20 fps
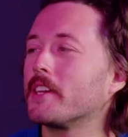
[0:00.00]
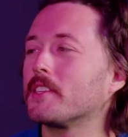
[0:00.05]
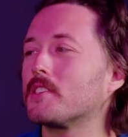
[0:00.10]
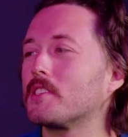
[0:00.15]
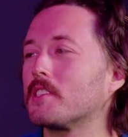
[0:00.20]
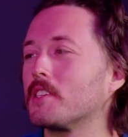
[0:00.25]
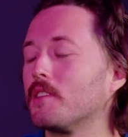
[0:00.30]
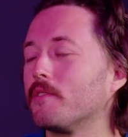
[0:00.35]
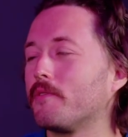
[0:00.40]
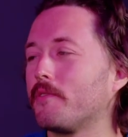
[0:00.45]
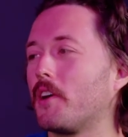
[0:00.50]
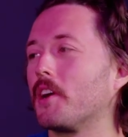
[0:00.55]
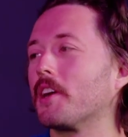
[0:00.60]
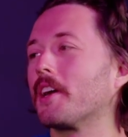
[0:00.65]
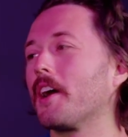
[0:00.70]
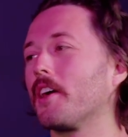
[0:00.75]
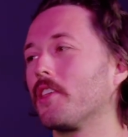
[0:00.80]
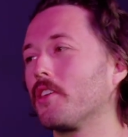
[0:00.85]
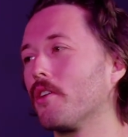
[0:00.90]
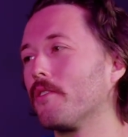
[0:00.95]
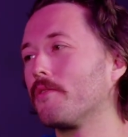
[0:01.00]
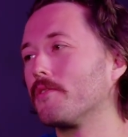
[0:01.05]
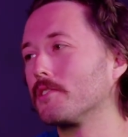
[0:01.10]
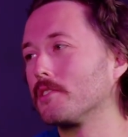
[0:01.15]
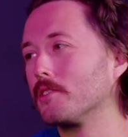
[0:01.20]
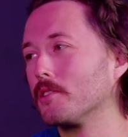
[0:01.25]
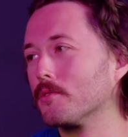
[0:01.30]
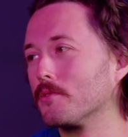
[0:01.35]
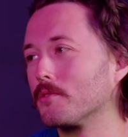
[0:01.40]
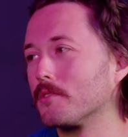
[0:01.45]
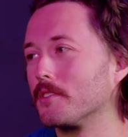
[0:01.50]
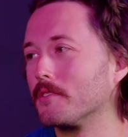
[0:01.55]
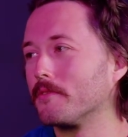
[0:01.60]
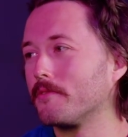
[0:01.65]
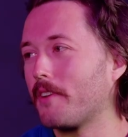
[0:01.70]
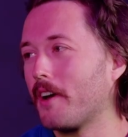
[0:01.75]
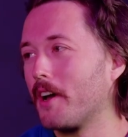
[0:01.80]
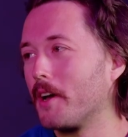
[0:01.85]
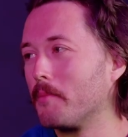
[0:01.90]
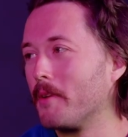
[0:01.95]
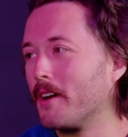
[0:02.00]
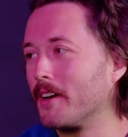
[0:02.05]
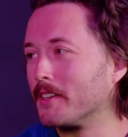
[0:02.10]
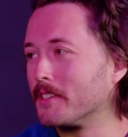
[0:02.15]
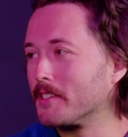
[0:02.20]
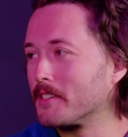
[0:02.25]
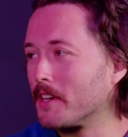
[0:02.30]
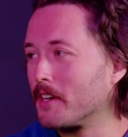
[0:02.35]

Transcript: to see the fun guy at the office lose the fire behind his eyes.